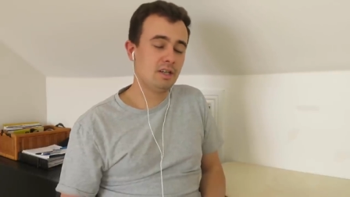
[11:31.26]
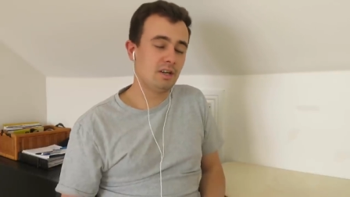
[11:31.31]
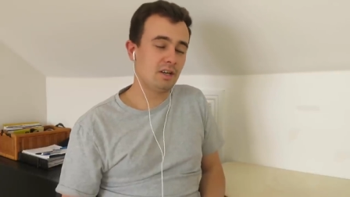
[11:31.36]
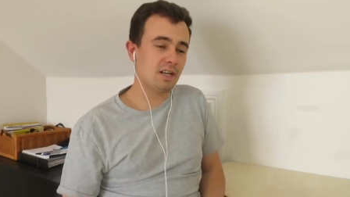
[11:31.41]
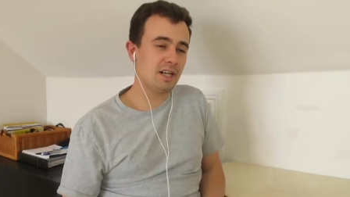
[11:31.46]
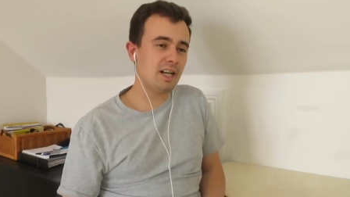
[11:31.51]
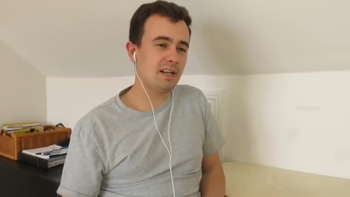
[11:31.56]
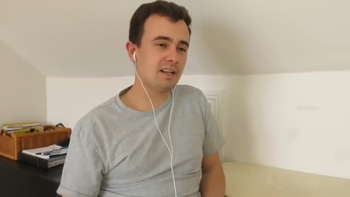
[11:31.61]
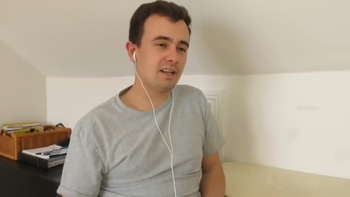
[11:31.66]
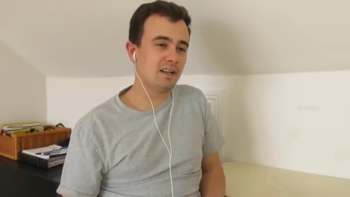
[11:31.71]

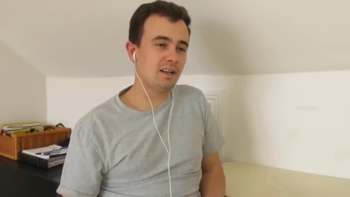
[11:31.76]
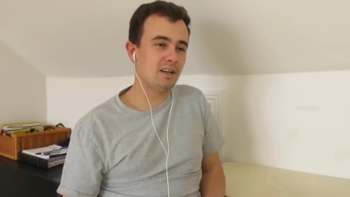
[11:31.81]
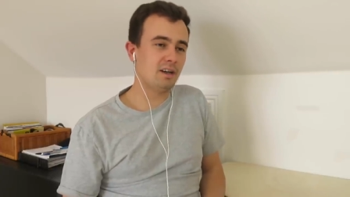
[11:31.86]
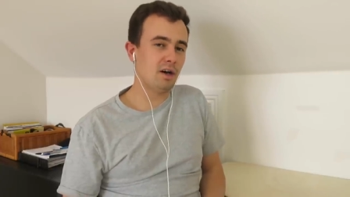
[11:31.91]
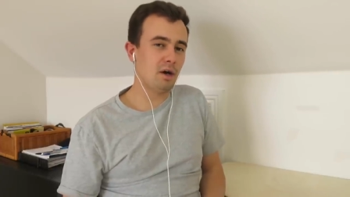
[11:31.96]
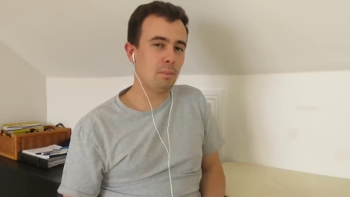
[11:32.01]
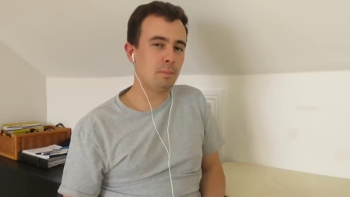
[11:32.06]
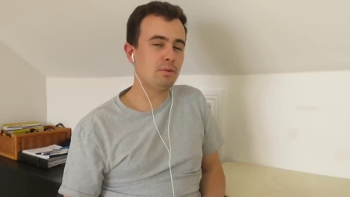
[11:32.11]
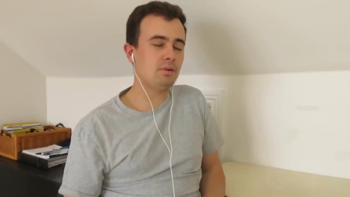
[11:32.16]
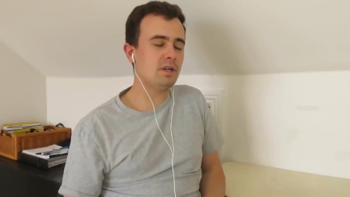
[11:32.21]
you're getting
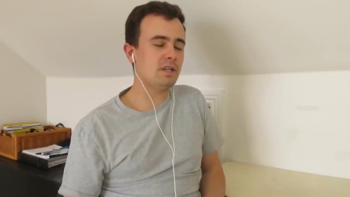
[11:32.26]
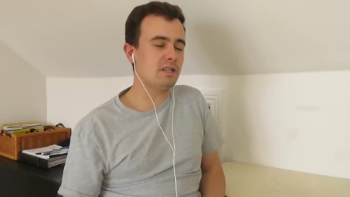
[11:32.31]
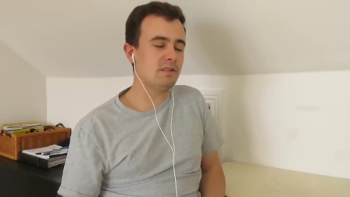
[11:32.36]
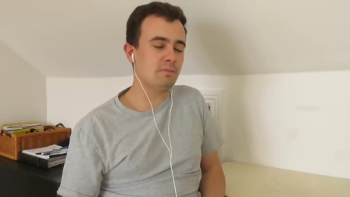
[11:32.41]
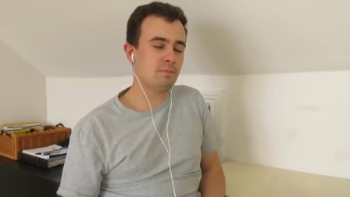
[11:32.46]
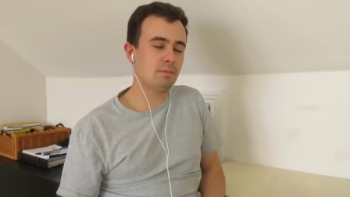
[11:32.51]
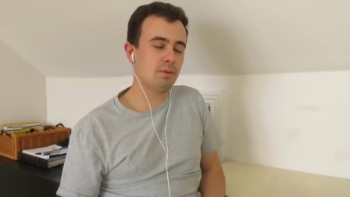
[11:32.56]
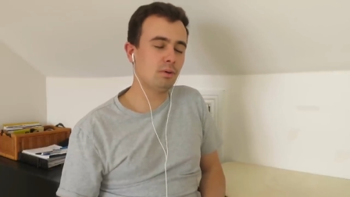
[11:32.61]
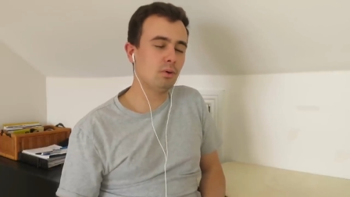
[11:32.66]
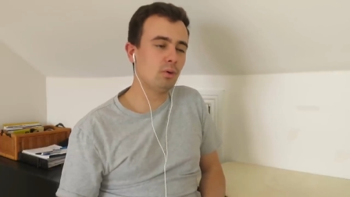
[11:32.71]
a
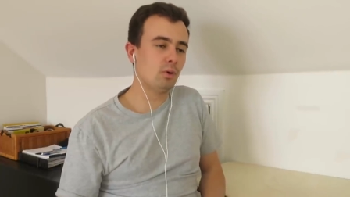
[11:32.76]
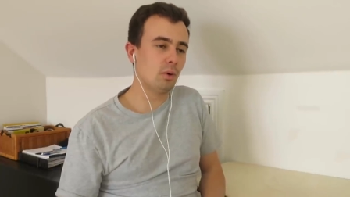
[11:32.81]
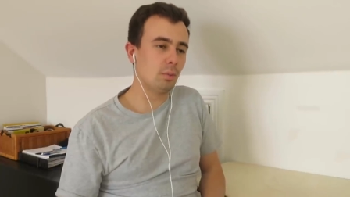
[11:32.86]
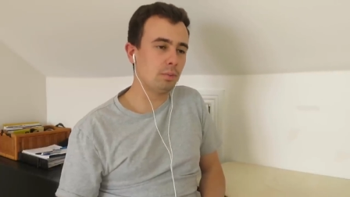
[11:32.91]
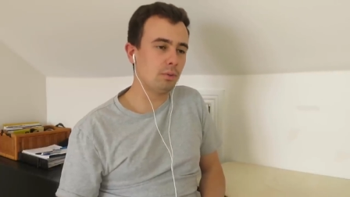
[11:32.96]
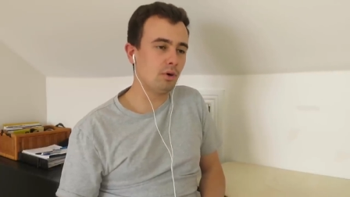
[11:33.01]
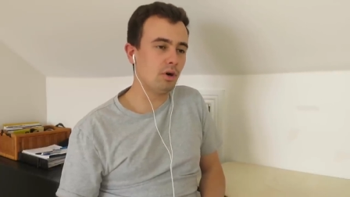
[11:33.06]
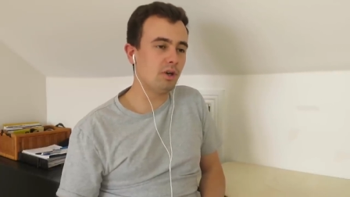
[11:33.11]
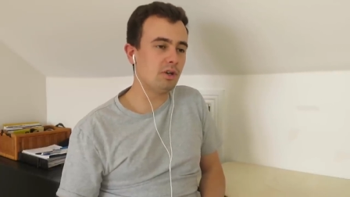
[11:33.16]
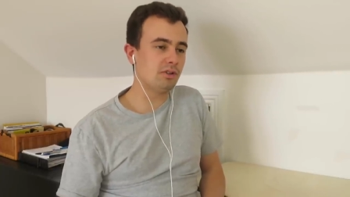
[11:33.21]
pretty poor
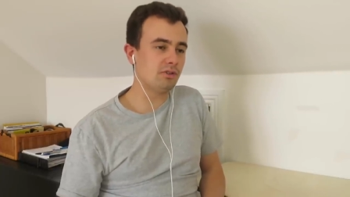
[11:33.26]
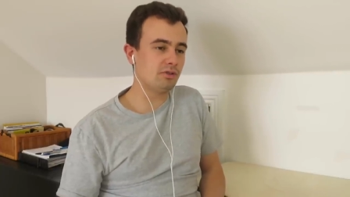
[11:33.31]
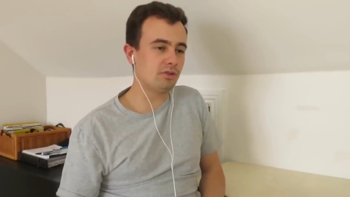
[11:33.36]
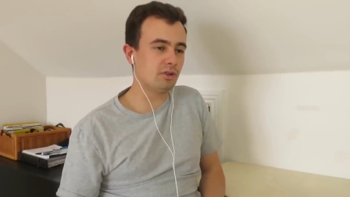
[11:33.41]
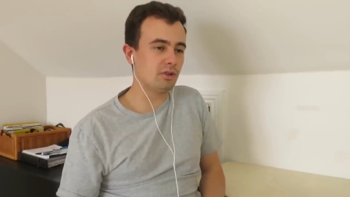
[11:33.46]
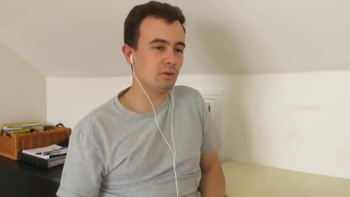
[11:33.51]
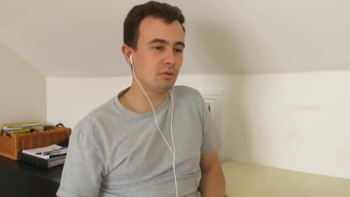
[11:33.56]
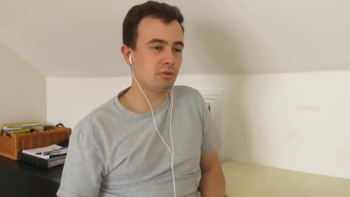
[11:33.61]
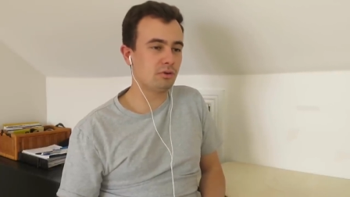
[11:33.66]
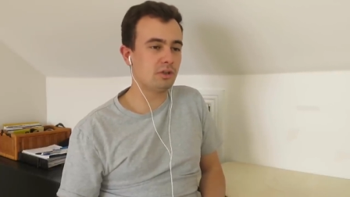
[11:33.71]
price,
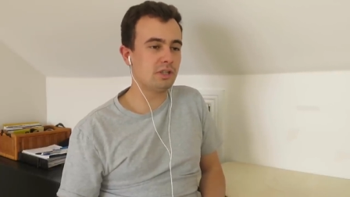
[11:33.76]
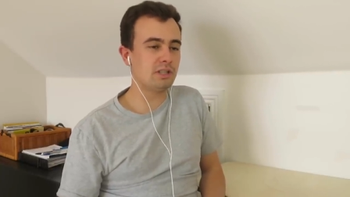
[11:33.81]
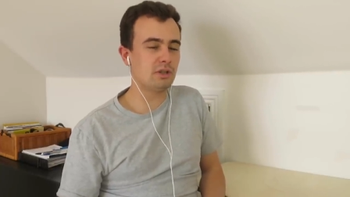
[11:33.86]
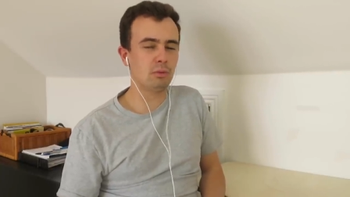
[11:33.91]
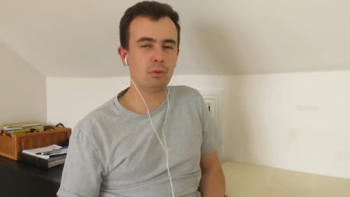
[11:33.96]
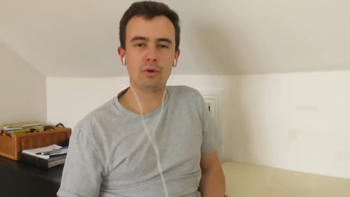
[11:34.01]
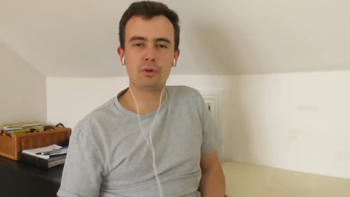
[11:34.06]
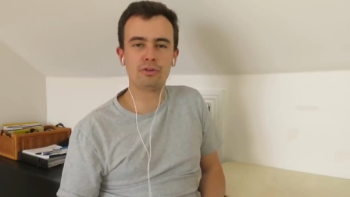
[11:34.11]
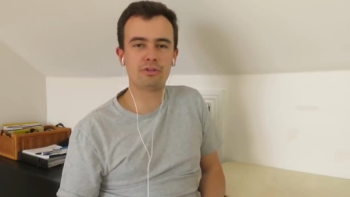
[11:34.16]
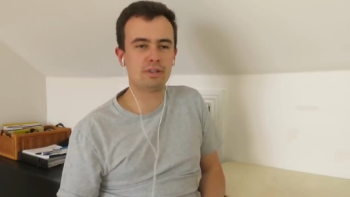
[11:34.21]
you know,
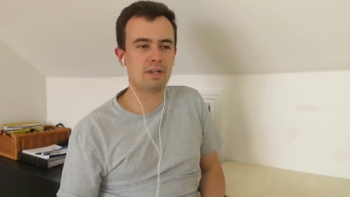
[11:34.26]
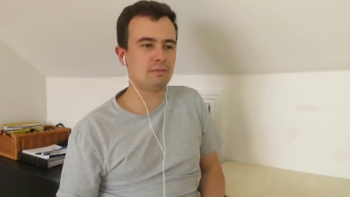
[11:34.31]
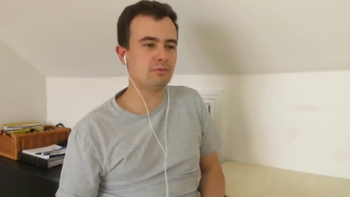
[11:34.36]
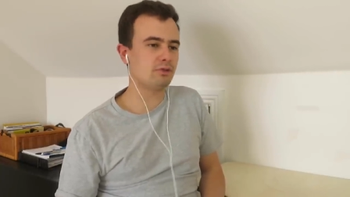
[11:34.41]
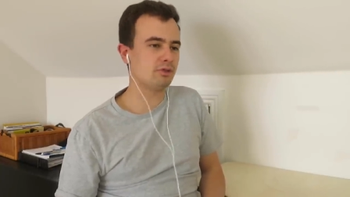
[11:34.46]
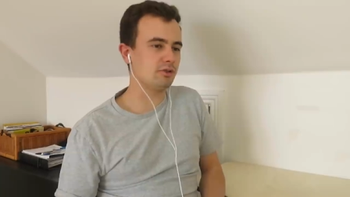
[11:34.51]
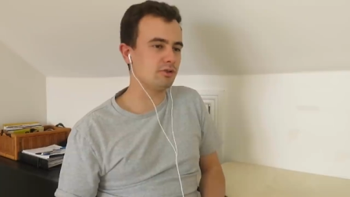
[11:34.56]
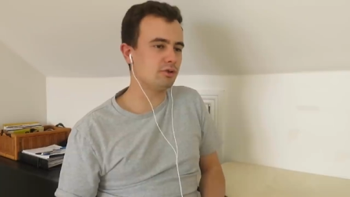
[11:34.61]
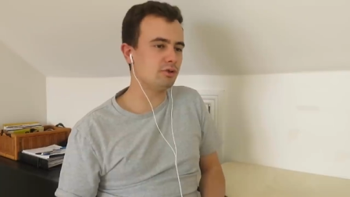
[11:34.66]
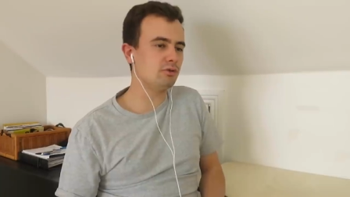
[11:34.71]

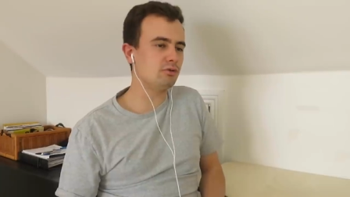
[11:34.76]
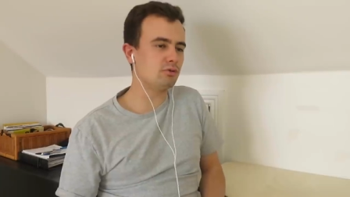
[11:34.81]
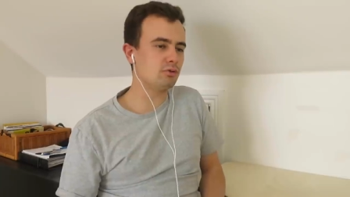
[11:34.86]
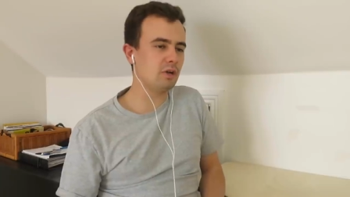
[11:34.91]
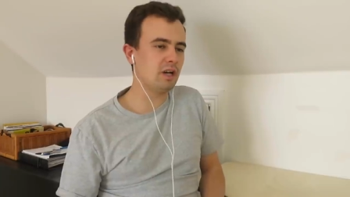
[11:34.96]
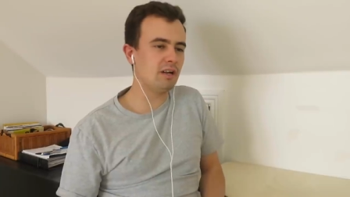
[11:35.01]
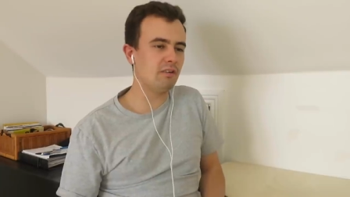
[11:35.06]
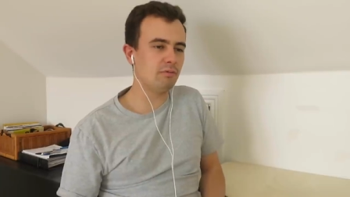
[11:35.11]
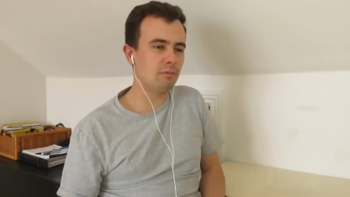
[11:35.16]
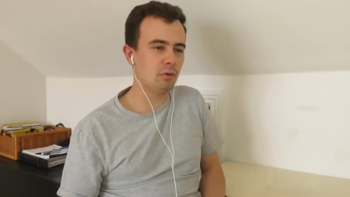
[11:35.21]
3-1, 7-2,
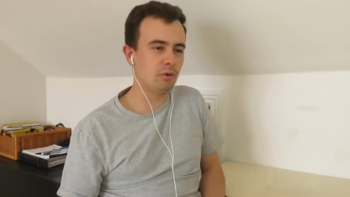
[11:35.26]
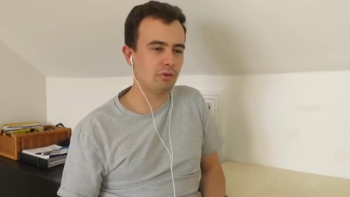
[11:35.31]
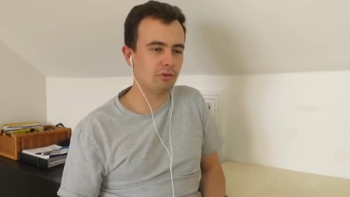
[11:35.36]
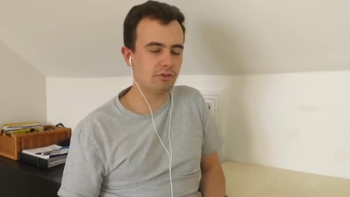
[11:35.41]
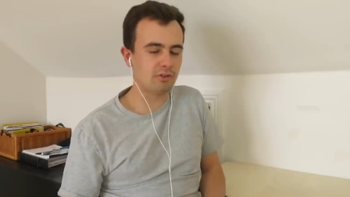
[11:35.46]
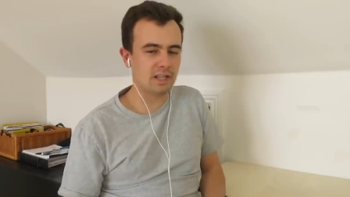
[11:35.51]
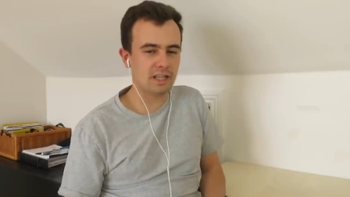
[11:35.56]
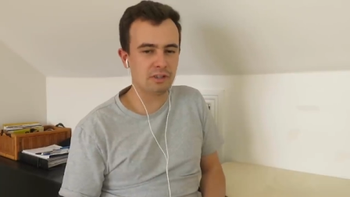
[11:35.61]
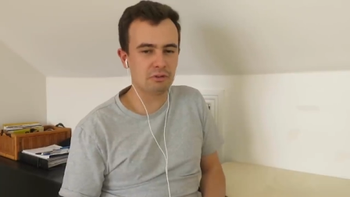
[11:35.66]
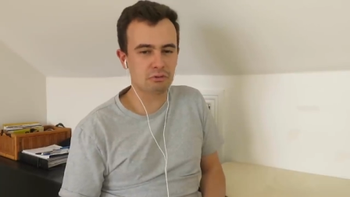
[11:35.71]
12
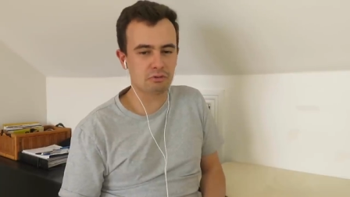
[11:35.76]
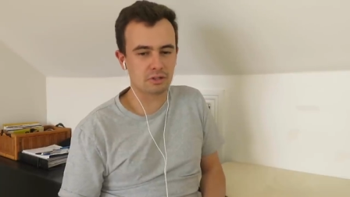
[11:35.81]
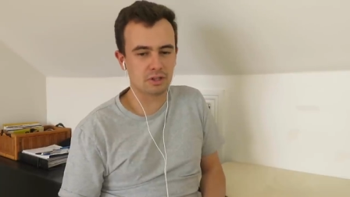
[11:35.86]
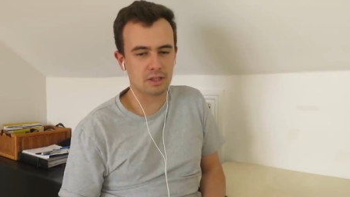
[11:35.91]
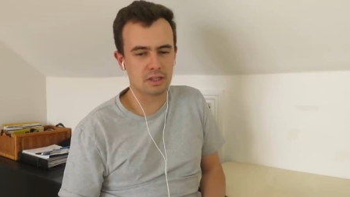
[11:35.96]
months out.